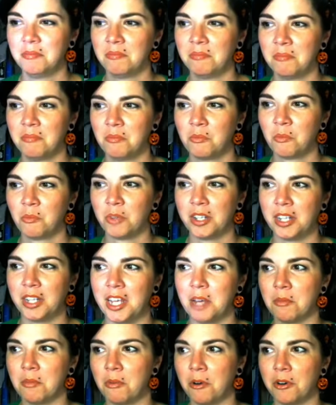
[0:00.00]
really
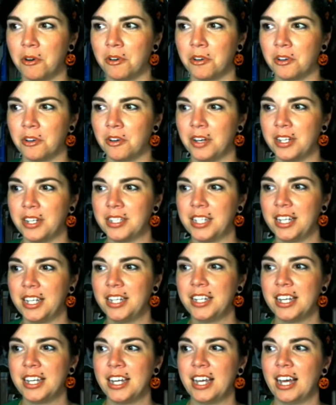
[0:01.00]
important or crazy.
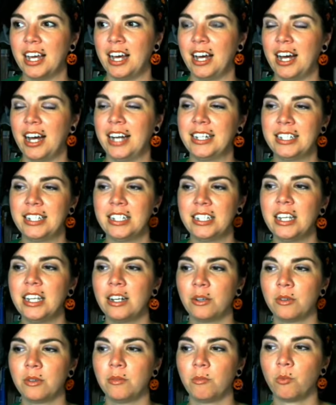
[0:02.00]
I did
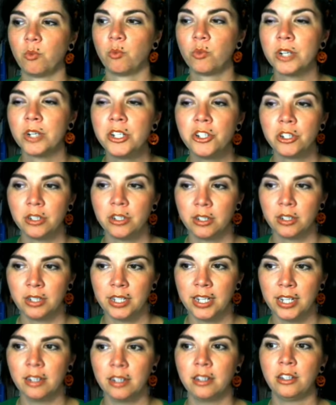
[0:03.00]

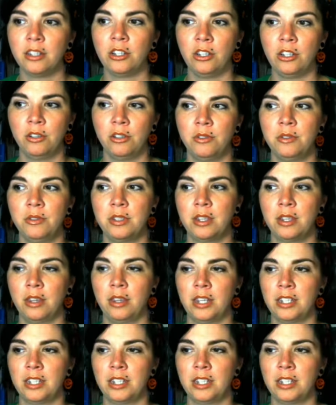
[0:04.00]
originally use this